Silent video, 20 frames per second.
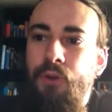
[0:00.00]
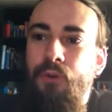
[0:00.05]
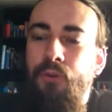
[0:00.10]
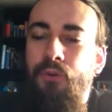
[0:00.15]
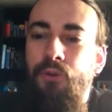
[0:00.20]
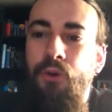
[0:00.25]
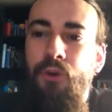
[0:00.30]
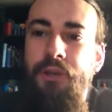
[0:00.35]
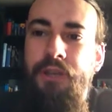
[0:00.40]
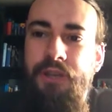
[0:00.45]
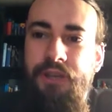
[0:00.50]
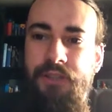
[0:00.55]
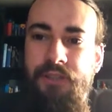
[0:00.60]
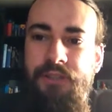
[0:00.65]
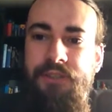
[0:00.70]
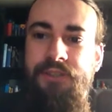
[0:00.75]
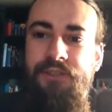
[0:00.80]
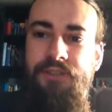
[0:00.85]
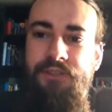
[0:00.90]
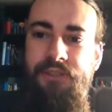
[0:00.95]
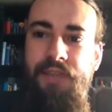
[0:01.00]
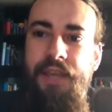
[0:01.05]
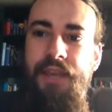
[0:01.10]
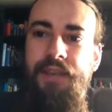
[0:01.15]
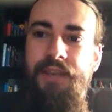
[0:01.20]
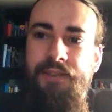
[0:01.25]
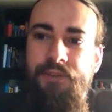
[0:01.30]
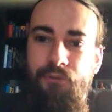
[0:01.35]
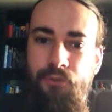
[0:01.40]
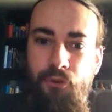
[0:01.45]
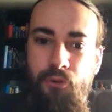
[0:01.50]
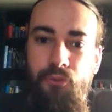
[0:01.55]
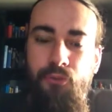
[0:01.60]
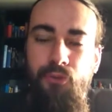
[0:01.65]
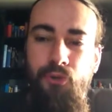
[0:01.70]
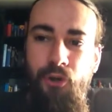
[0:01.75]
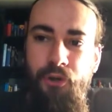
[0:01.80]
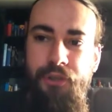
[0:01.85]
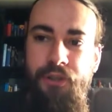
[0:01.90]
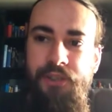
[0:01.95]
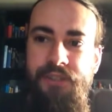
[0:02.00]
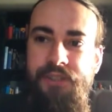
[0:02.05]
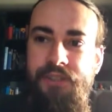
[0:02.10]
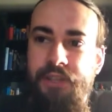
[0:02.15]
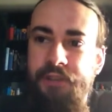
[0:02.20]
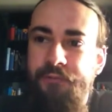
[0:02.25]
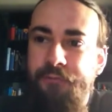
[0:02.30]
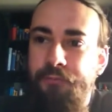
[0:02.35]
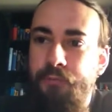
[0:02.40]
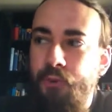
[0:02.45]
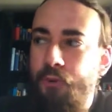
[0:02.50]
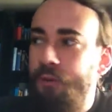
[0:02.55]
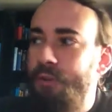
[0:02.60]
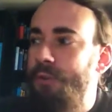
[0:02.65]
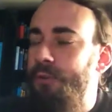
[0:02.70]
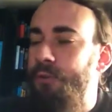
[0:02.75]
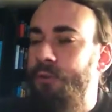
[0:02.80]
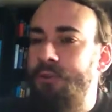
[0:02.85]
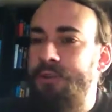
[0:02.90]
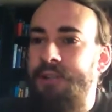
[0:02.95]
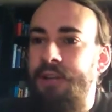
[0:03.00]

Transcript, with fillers: colloquial staff, colloquial staff books course.